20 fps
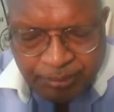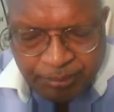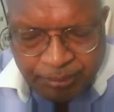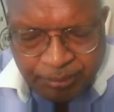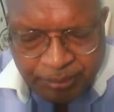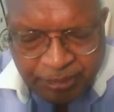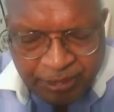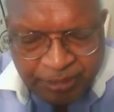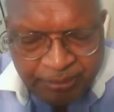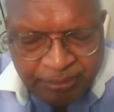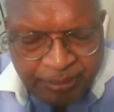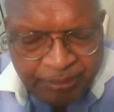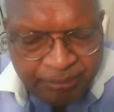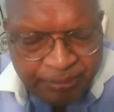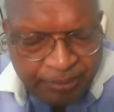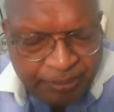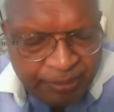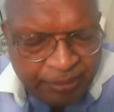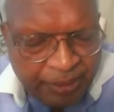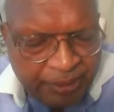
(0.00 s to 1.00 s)

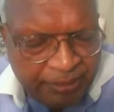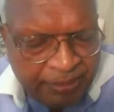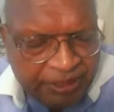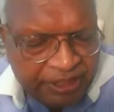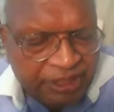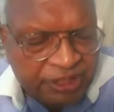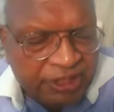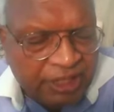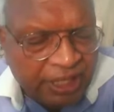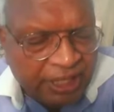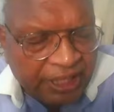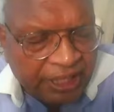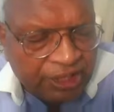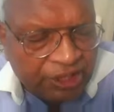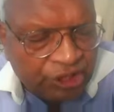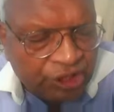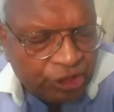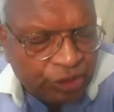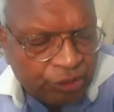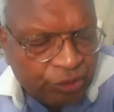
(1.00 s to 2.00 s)
maybe these are
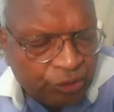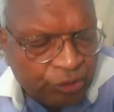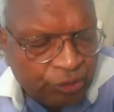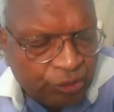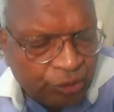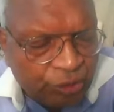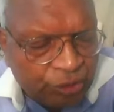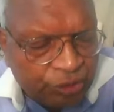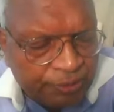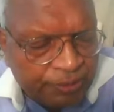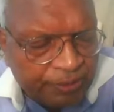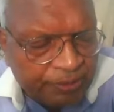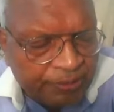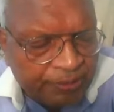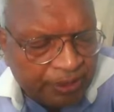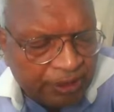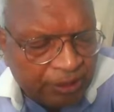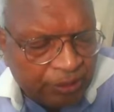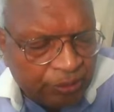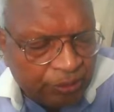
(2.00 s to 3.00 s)
reaching to those
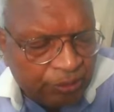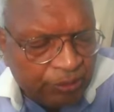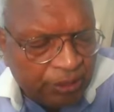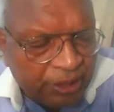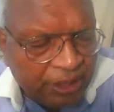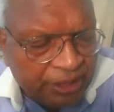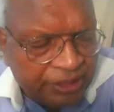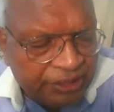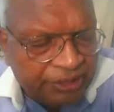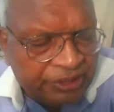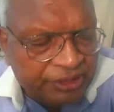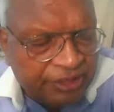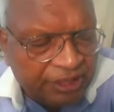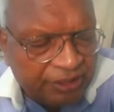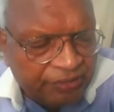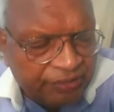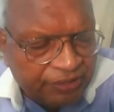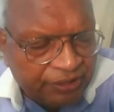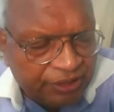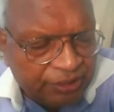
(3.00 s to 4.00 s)
people who
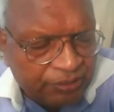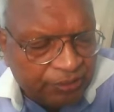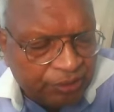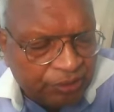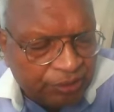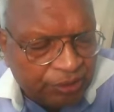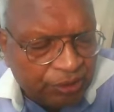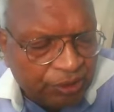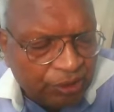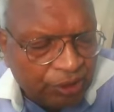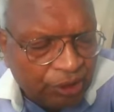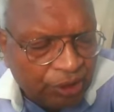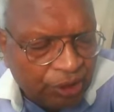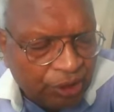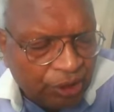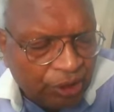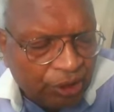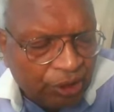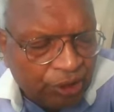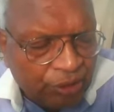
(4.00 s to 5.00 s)
understand Facebook
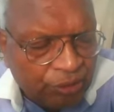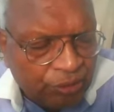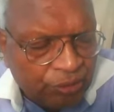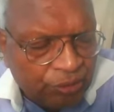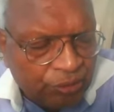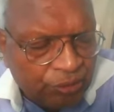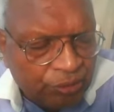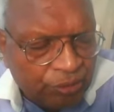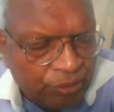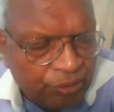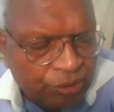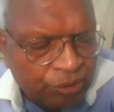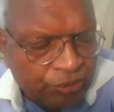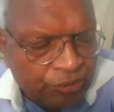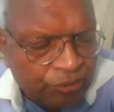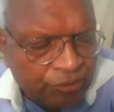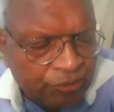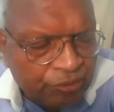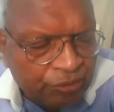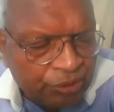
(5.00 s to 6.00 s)
or who
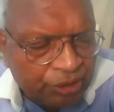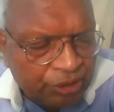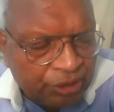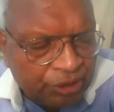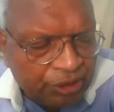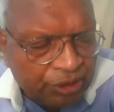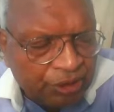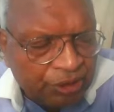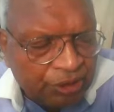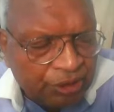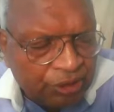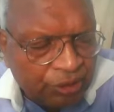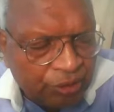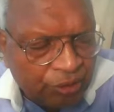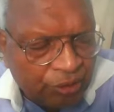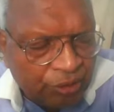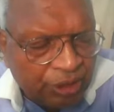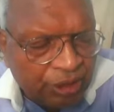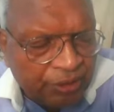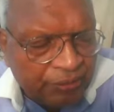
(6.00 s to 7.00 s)
don't
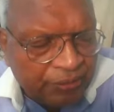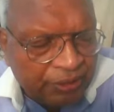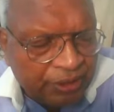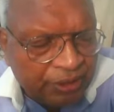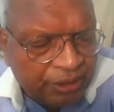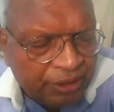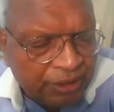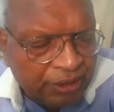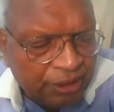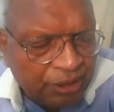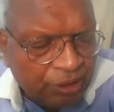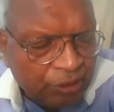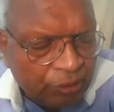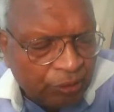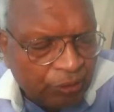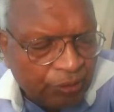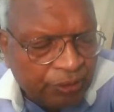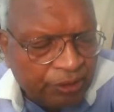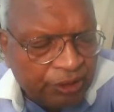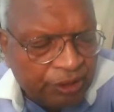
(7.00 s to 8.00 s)
know even
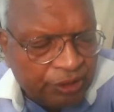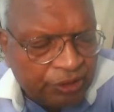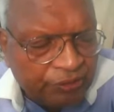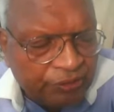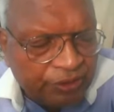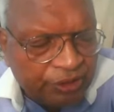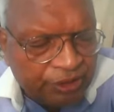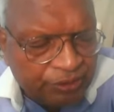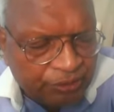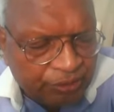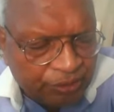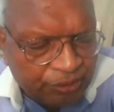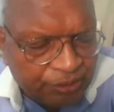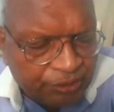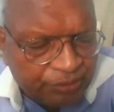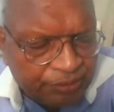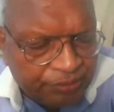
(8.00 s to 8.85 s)
what is Facebook.